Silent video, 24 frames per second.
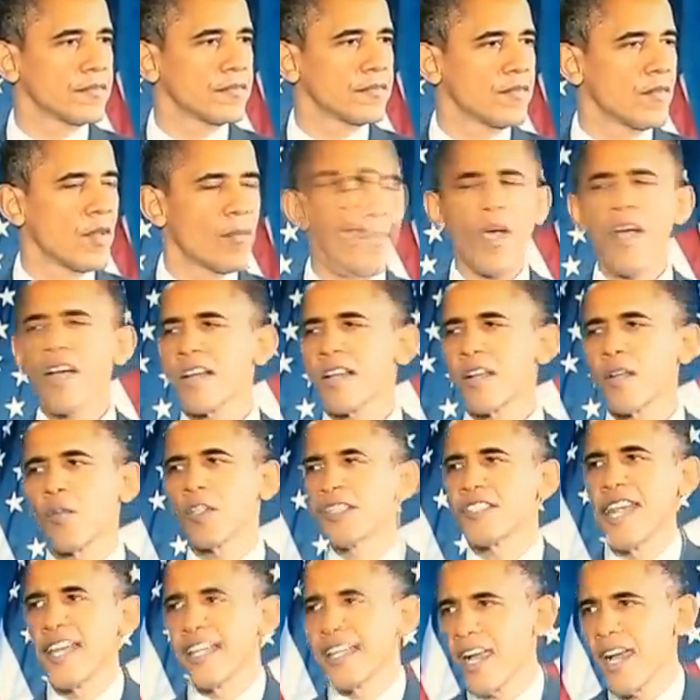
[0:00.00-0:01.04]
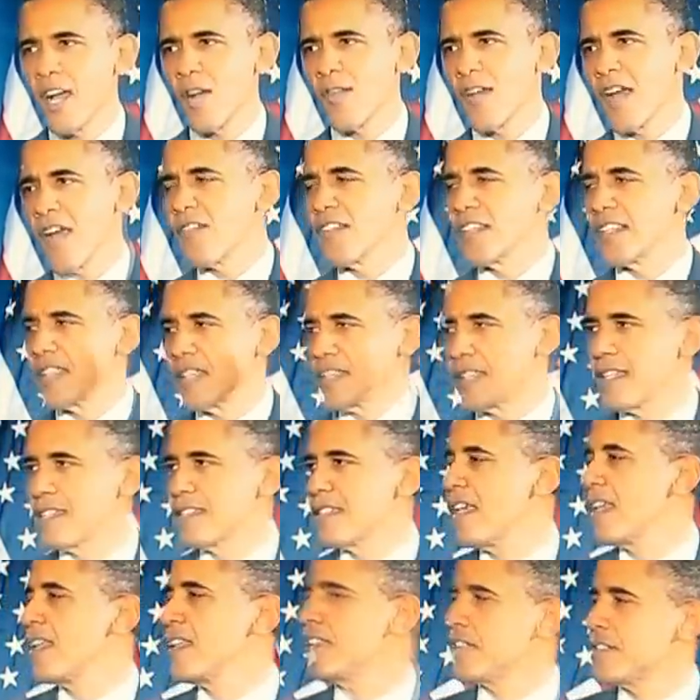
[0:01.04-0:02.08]
The market will take care of everything, they
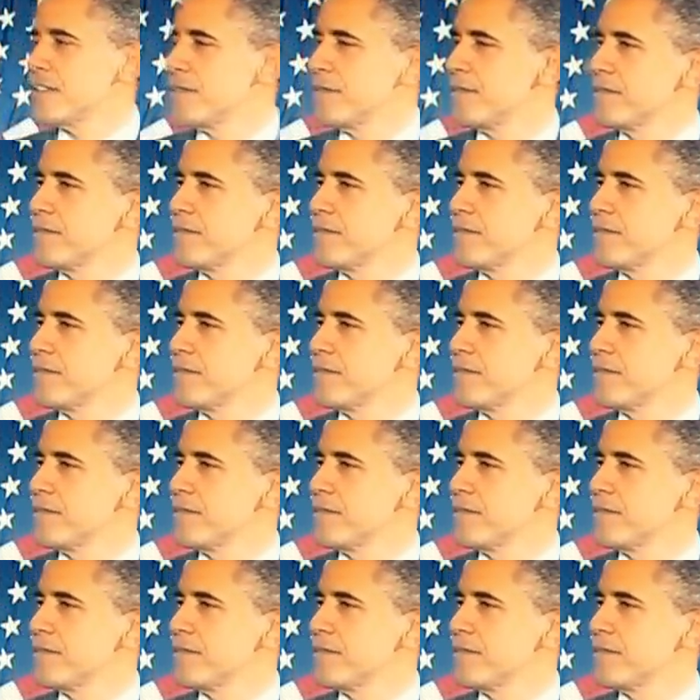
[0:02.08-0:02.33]
tell us.